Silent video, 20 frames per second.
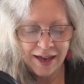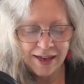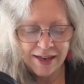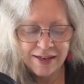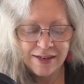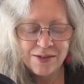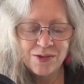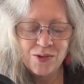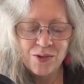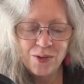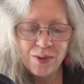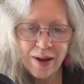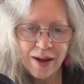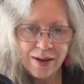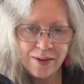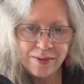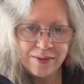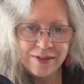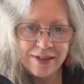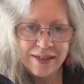It is
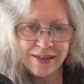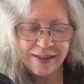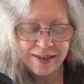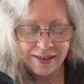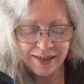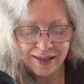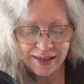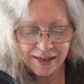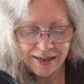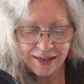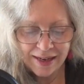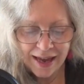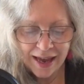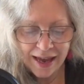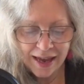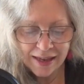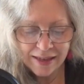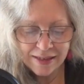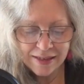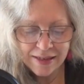grounding. It
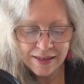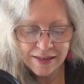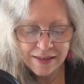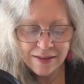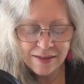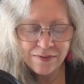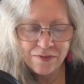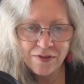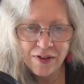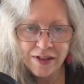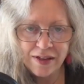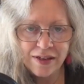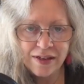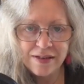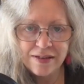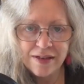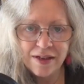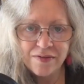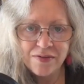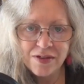enhances
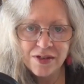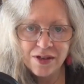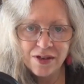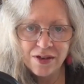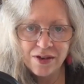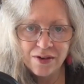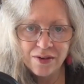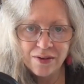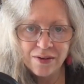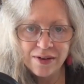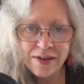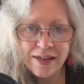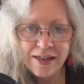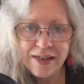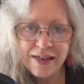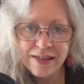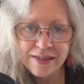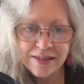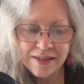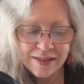feelings of
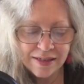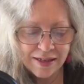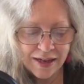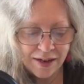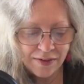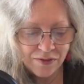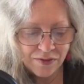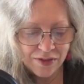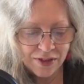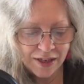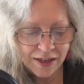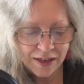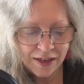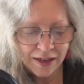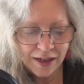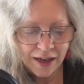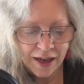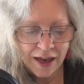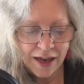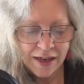security and safety,
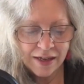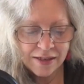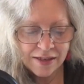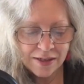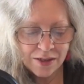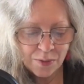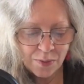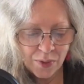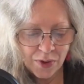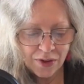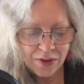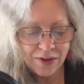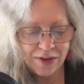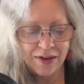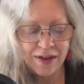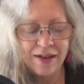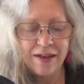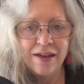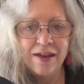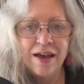
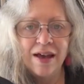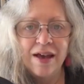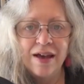stability